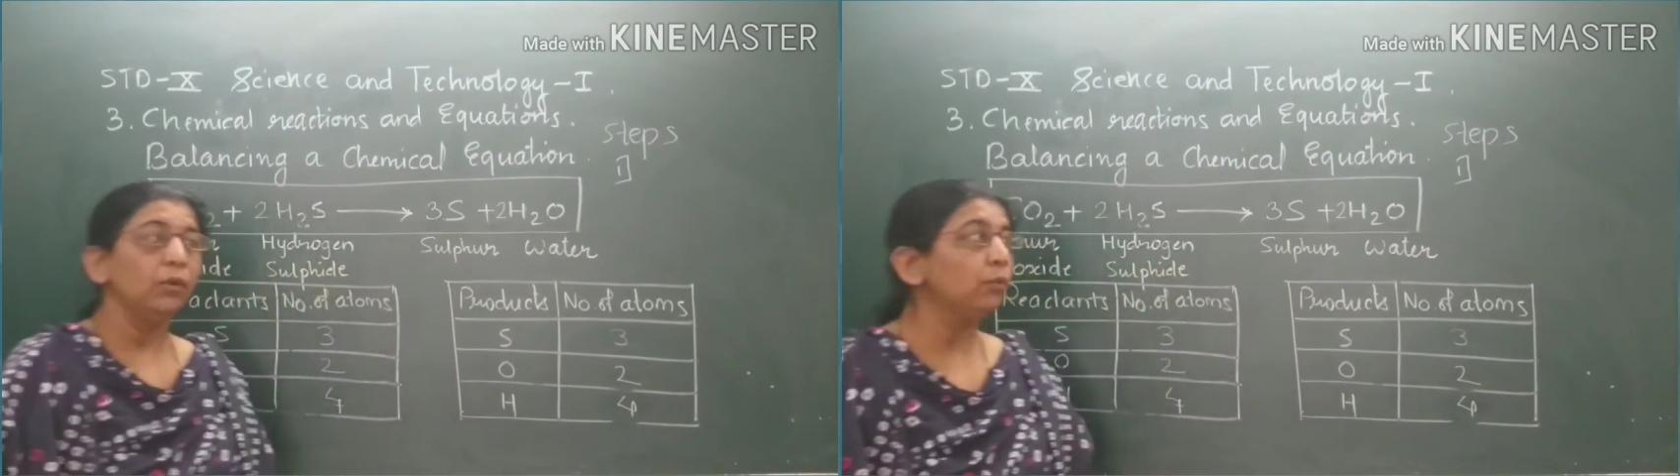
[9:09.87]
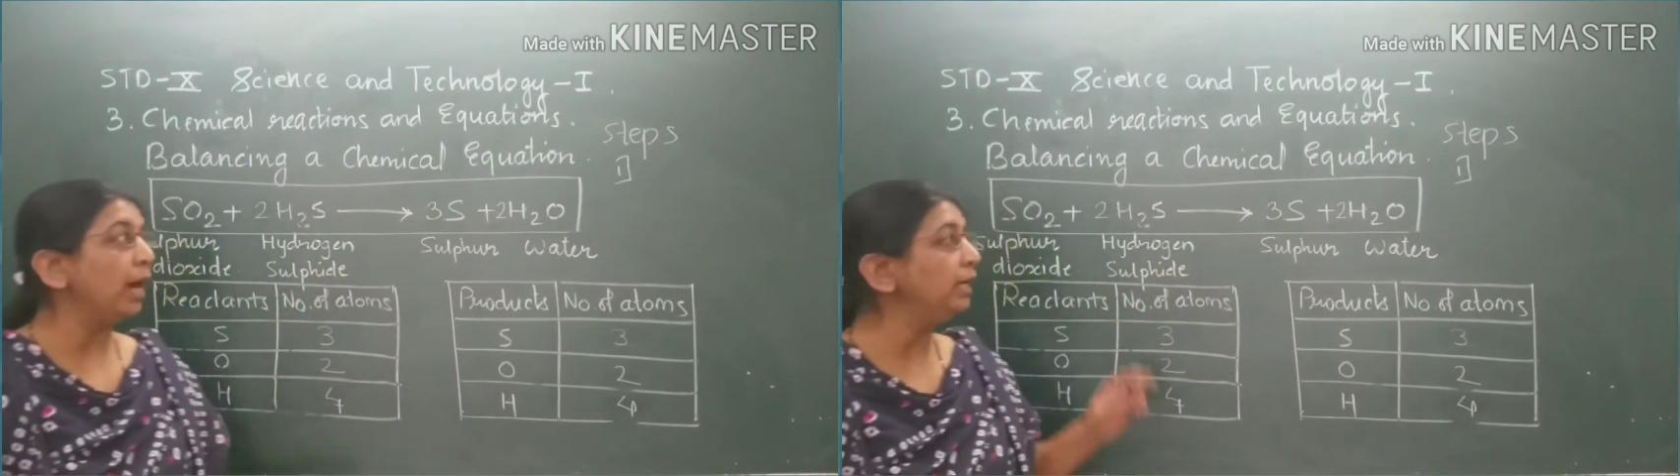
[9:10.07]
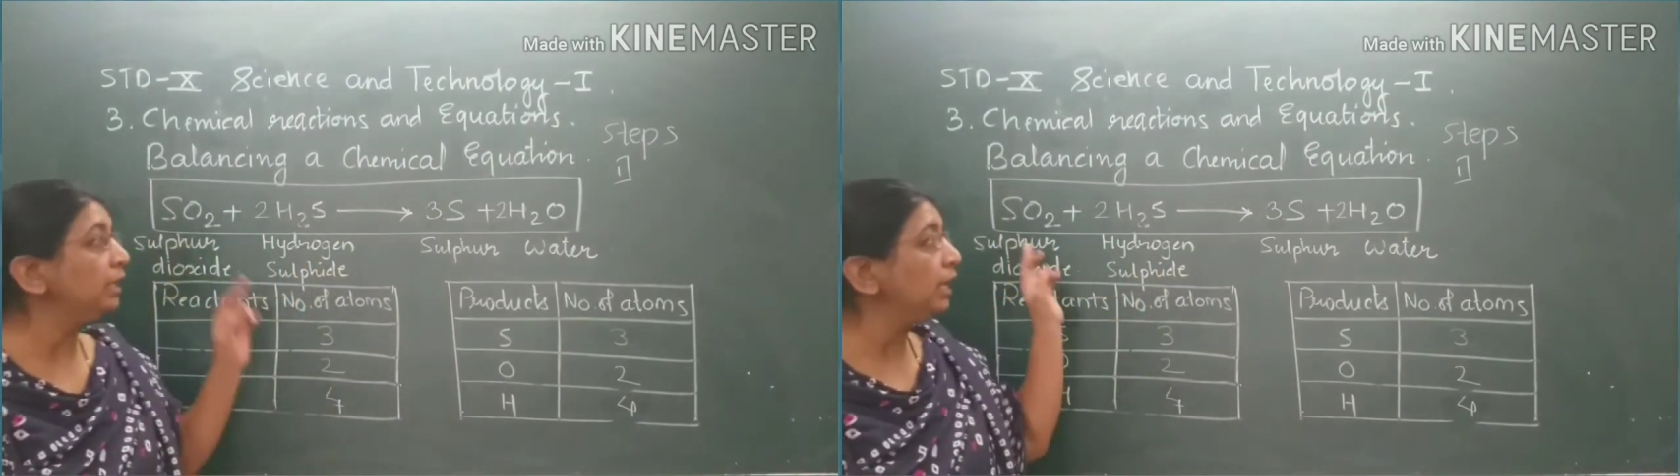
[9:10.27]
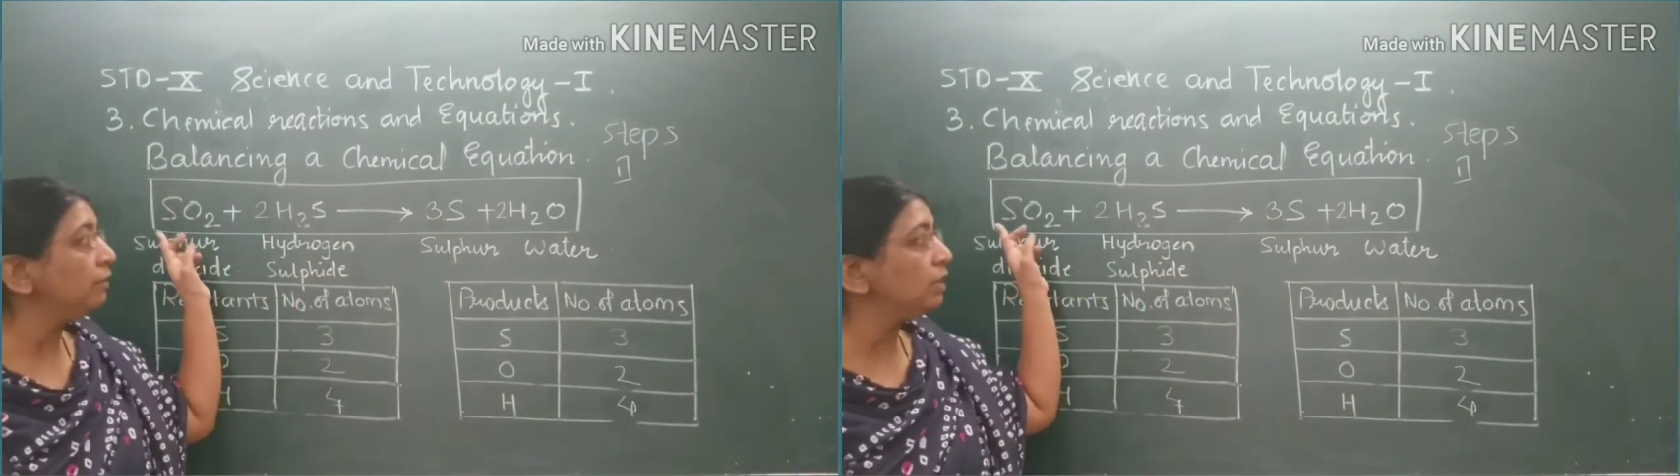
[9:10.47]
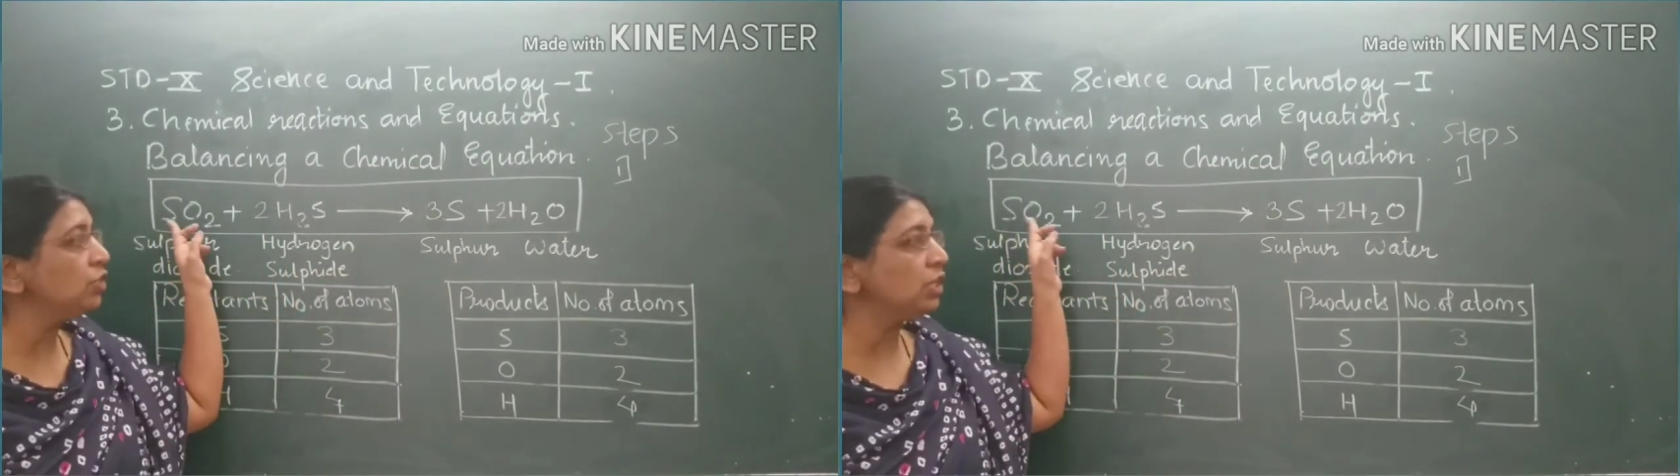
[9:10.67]
write the
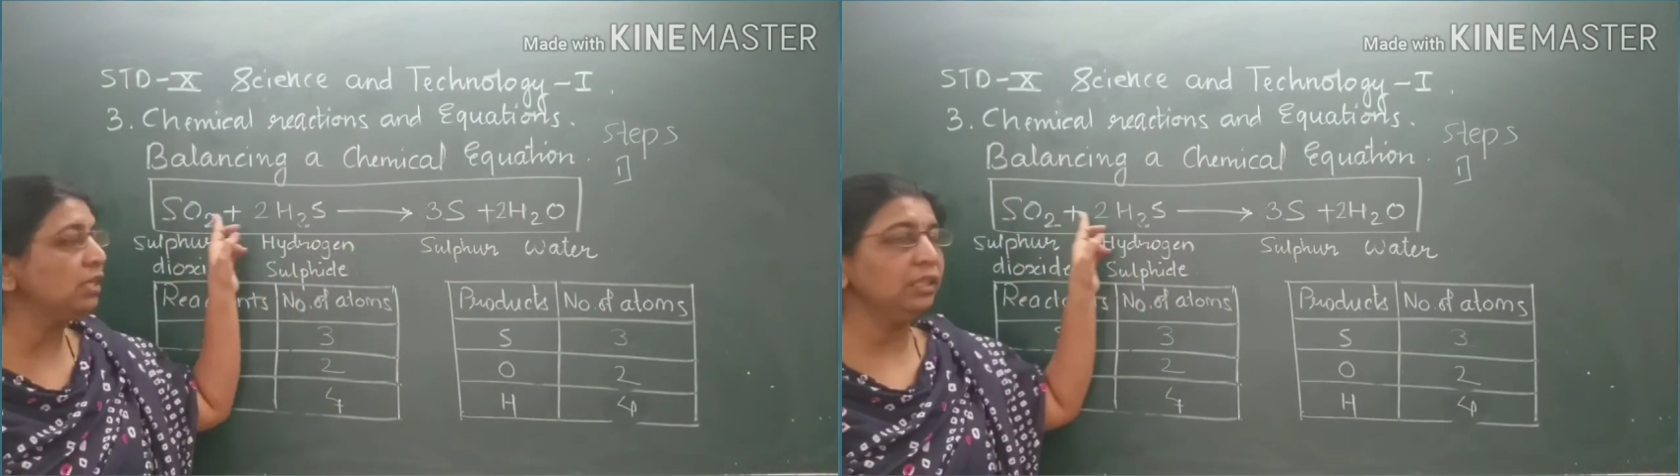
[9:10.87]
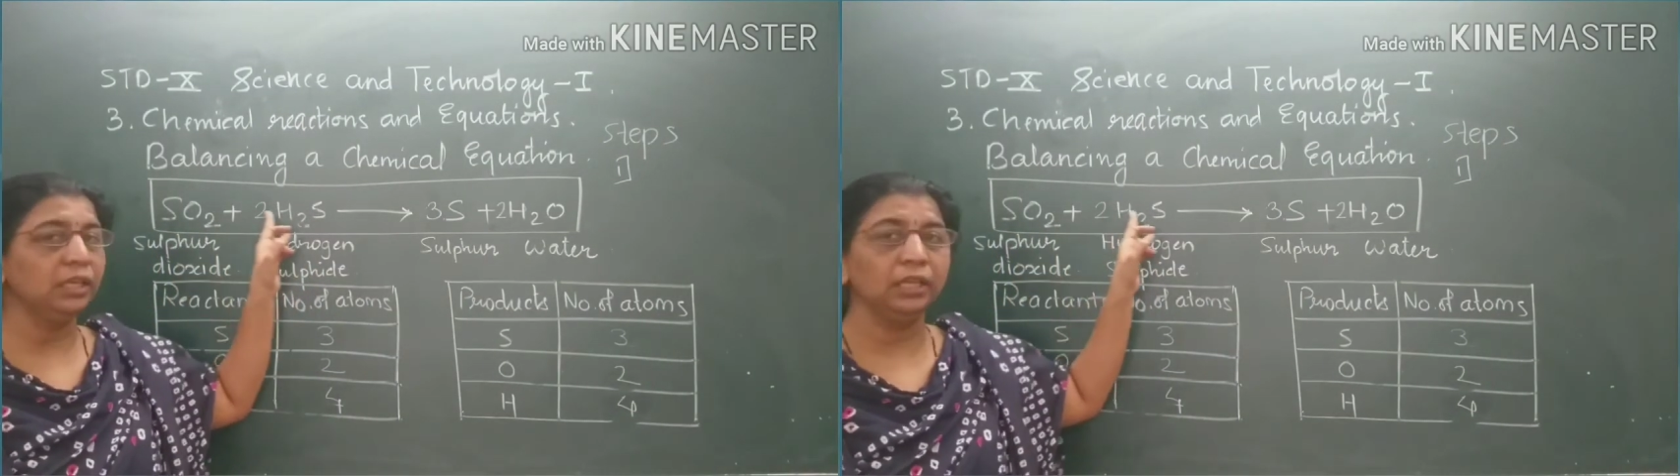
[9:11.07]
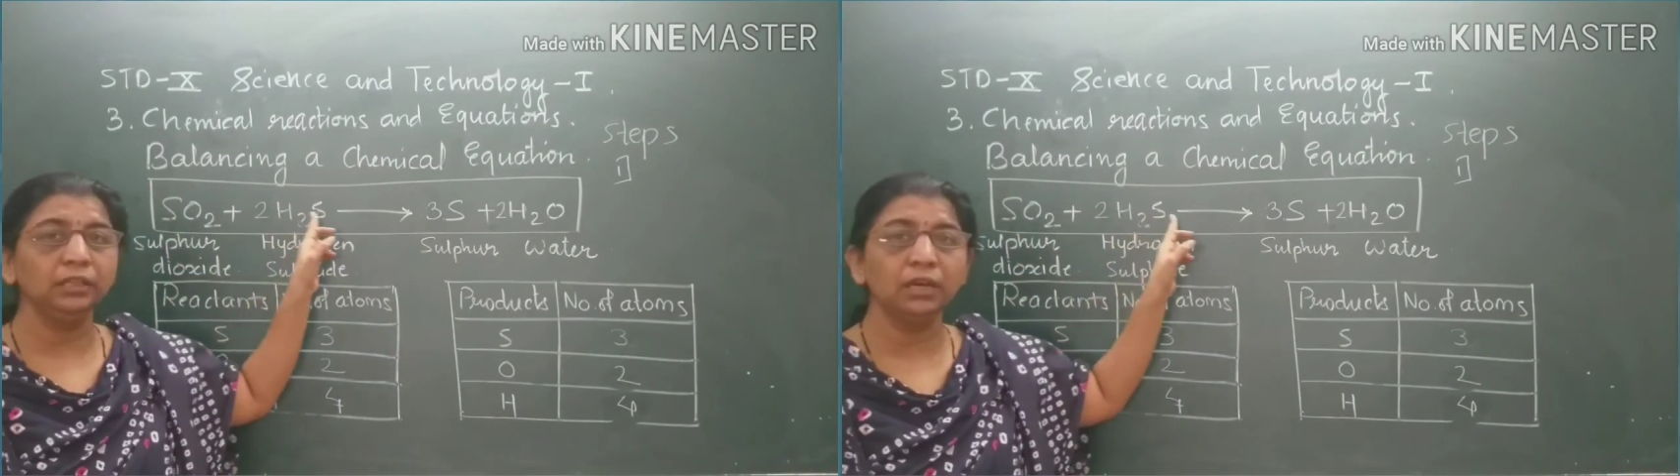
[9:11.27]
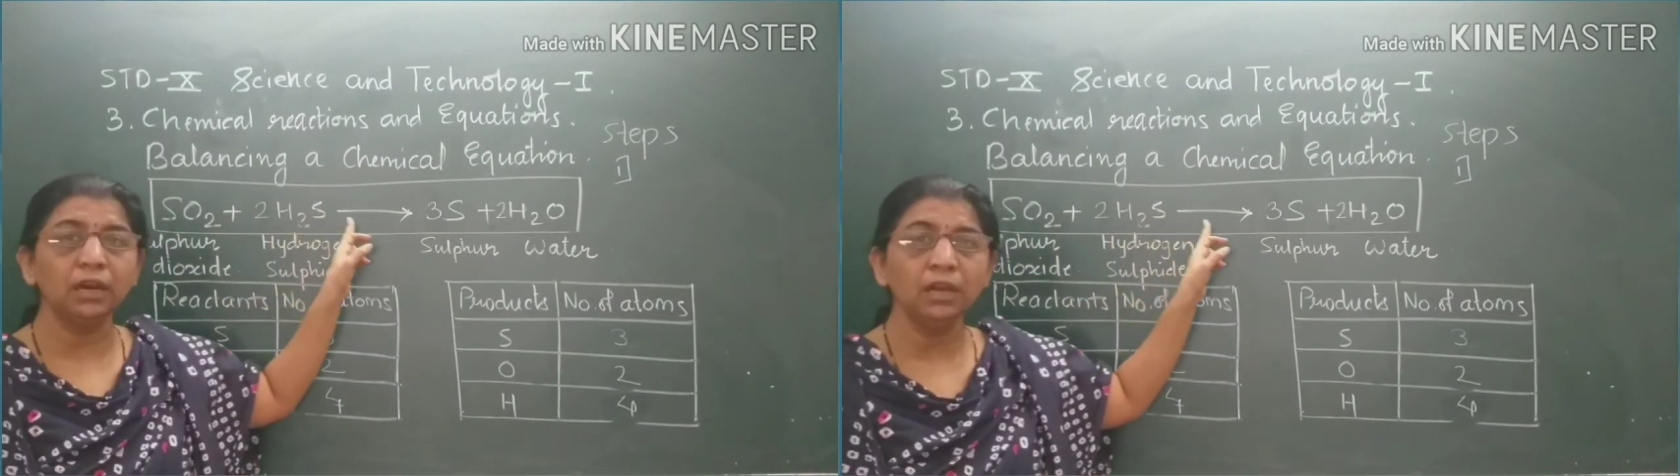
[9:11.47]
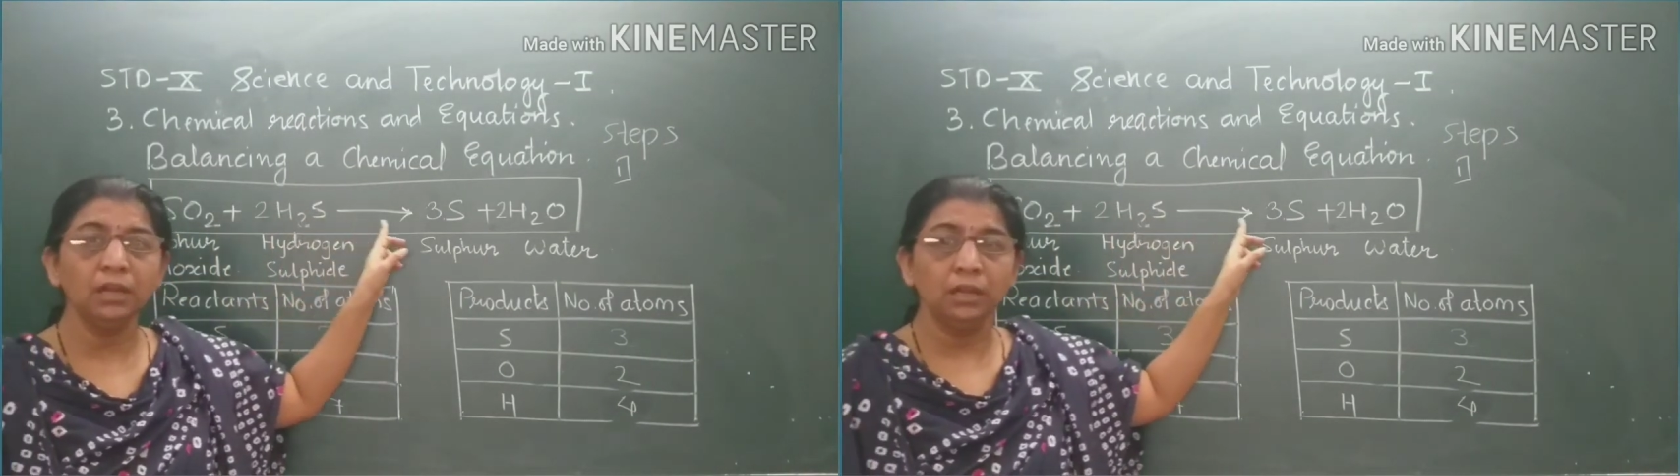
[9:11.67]
equation in
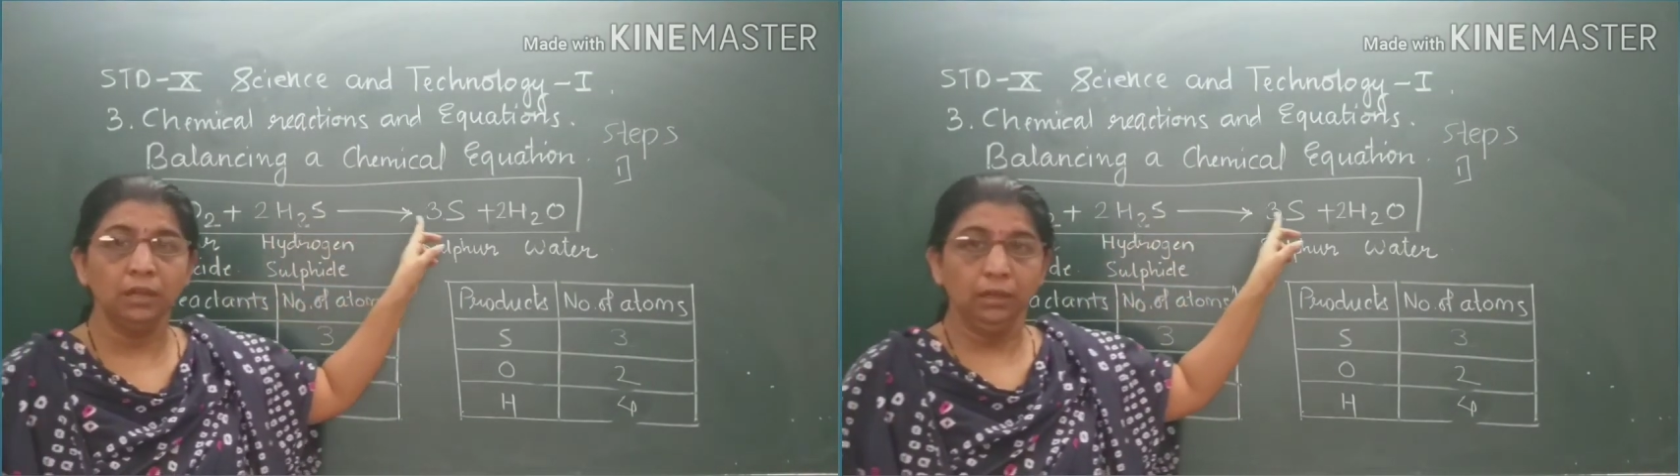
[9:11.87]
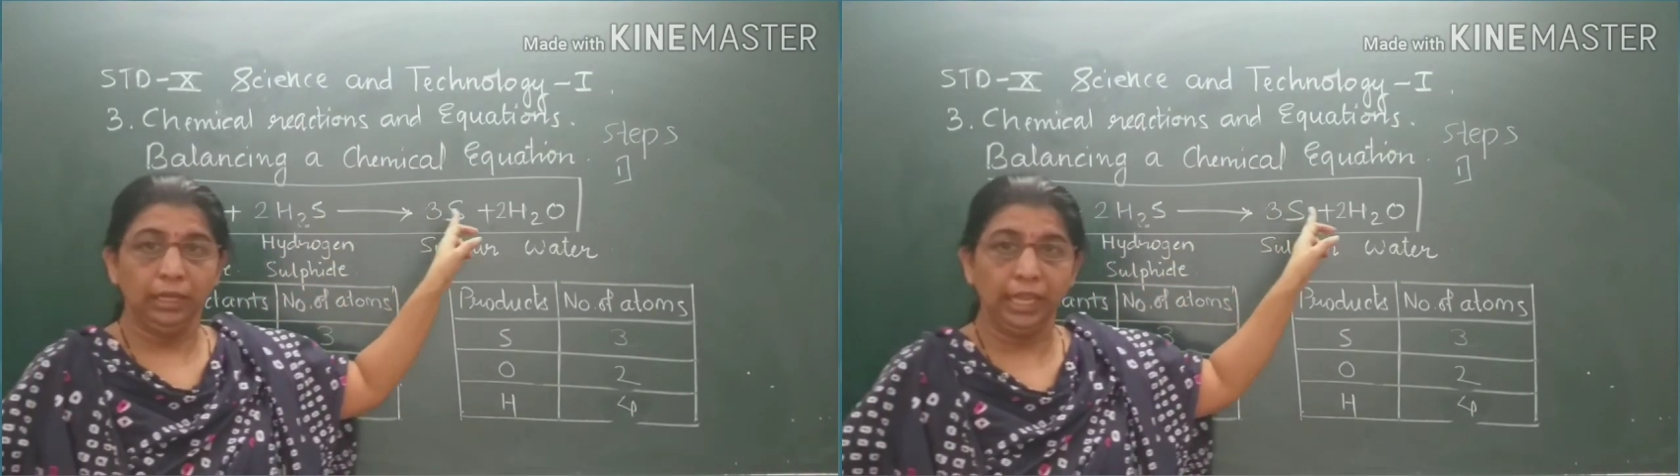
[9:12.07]
the